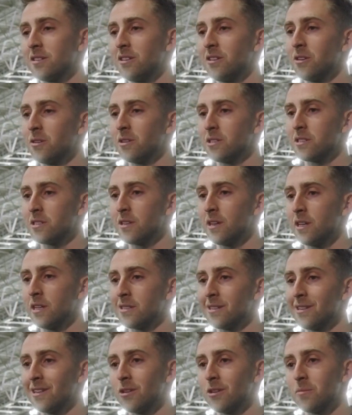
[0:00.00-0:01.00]
You know,
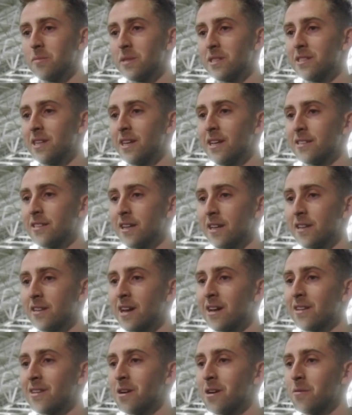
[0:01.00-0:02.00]
it's little mistakes like
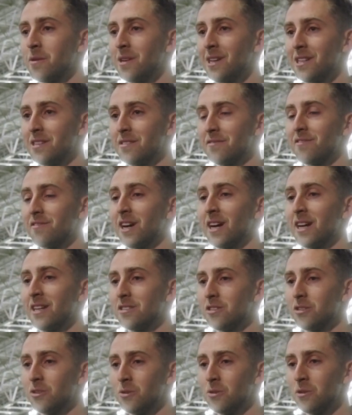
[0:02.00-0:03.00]
that we need to
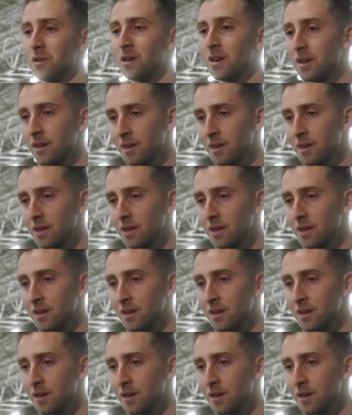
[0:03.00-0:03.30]
fine-tune